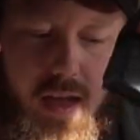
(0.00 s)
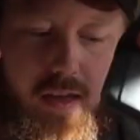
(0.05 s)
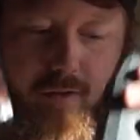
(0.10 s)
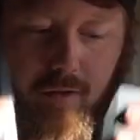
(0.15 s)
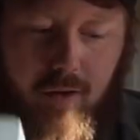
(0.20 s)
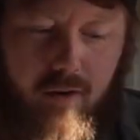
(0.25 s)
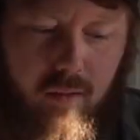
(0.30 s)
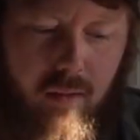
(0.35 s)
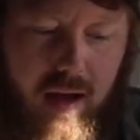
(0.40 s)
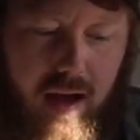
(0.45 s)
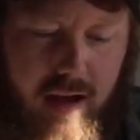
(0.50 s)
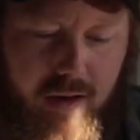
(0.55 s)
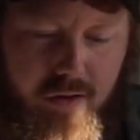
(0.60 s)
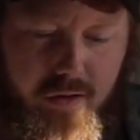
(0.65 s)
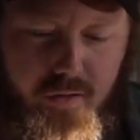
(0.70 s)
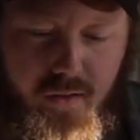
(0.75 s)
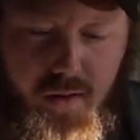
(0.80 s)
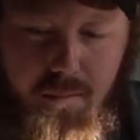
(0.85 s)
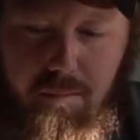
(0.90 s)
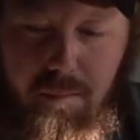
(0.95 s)
2
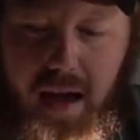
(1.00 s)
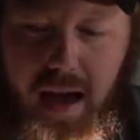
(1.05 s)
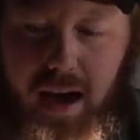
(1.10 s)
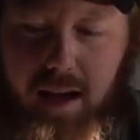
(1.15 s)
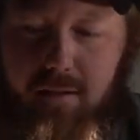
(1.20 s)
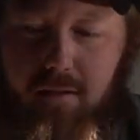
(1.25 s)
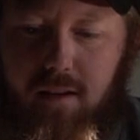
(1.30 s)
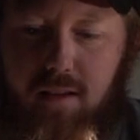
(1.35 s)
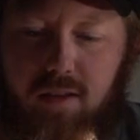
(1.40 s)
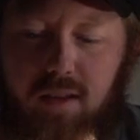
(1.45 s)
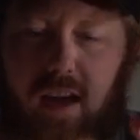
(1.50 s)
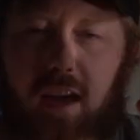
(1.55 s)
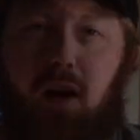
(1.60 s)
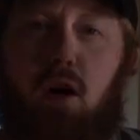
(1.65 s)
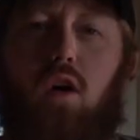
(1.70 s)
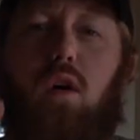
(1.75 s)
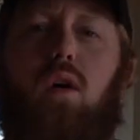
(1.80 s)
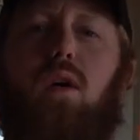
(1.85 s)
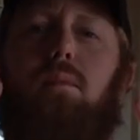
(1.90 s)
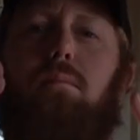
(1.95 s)
extra batteries, a
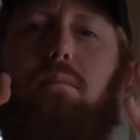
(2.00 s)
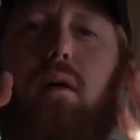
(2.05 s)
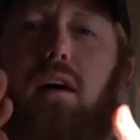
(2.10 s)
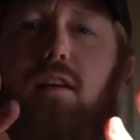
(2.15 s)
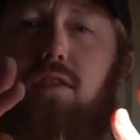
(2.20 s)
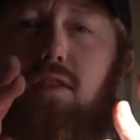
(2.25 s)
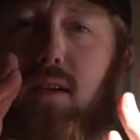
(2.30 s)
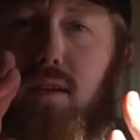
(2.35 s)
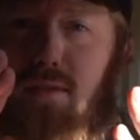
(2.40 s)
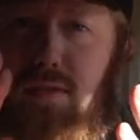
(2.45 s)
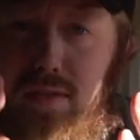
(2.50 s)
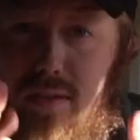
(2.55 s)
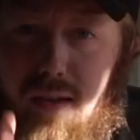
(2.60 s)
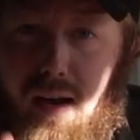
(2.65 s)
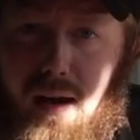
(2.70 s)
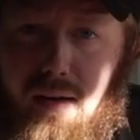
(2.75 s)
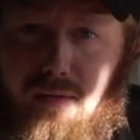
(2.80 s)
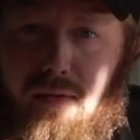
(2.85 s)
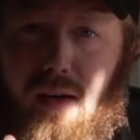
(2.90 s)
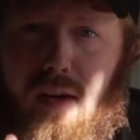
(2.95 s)
whole bunch of
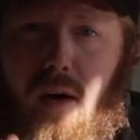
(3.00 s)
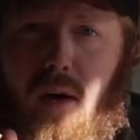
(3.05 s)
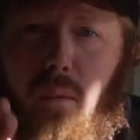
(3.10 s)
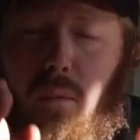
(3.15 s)
stuff,